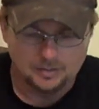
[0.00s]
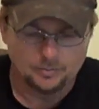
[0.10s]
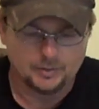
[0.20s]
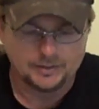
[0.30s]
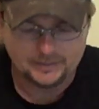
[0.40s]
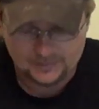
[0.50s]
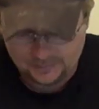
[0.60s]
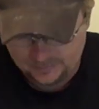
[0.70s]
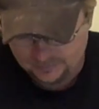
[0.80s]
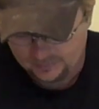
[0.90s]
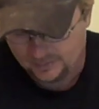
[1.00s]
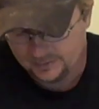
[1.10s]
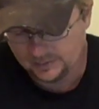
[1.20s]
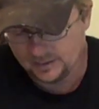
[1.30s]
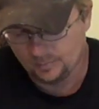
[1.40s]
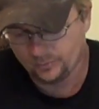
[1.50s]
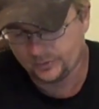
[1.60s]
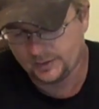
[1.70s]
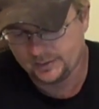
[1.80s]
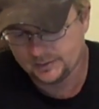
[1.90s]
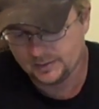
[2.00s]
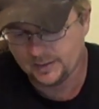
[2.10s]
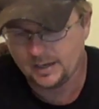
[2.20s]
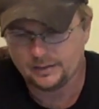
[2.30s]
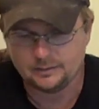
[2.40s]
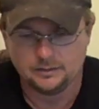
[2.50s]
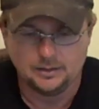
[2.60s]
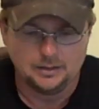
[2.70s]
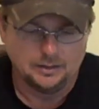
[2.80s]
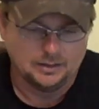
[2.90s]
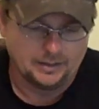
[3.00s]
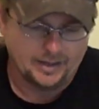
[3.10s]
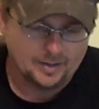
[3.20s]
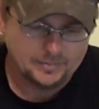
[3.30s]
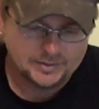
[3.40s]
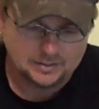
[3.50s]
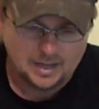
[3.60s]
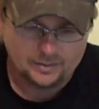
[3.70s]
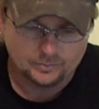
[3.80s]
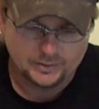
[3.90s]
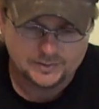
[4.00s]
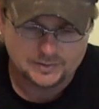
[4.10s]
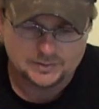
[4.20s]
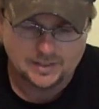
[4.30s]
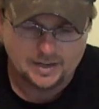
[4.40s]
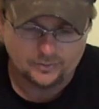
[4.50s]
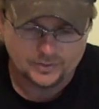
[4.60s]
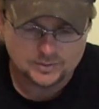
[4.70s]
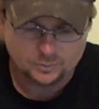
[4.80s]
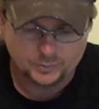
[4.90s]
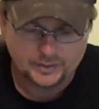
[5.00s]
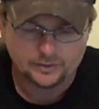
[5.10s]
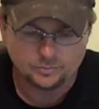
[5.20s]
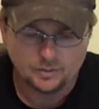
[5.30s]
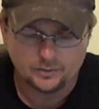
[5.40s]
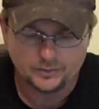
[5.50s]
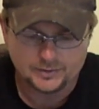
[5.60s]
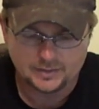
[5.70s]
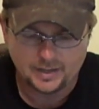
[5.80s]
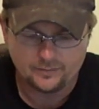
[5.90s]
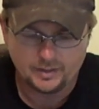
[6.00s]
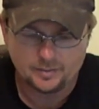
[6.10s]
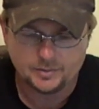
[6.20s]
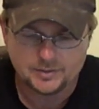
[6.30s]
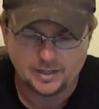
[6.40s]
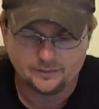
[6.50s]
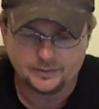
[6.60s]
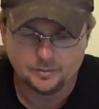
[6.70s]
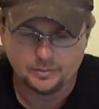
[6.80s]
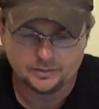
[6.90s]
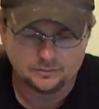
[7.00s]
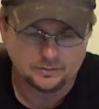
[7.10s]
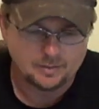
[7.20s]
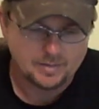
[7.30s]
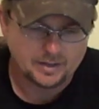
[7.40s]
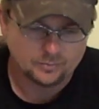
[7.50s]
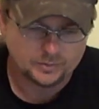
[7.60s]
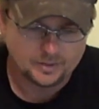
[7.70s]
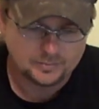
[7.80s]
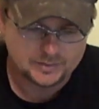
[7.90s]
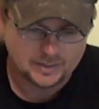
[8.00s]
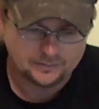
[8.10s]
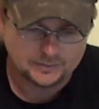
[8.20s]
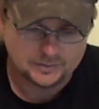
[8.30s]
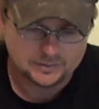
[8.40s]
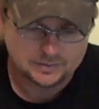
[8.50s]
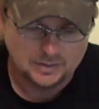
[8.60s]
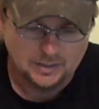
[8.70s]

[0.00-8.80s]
But they did a couple things. They got ambi slide releases now. This particular model doesn't have an ambi safety, but they make them with ambi safeties.